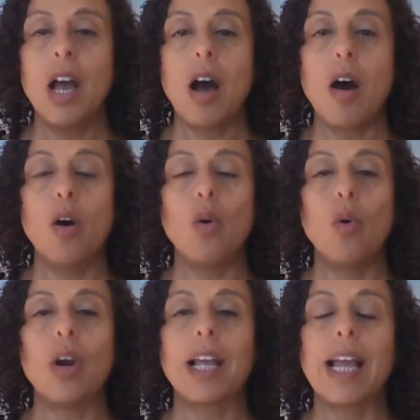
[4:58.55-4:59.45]

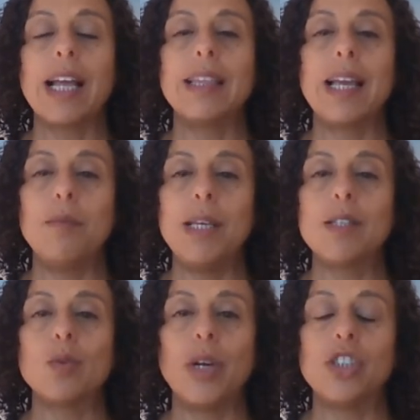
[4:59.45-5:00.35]
or can they be
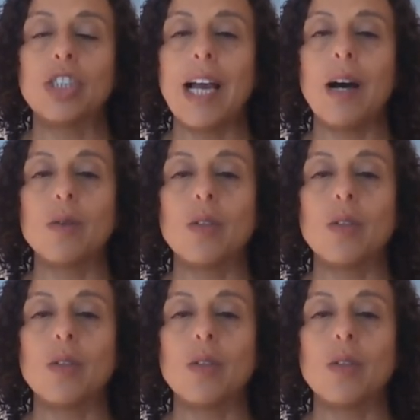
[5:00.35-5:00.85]
switched out?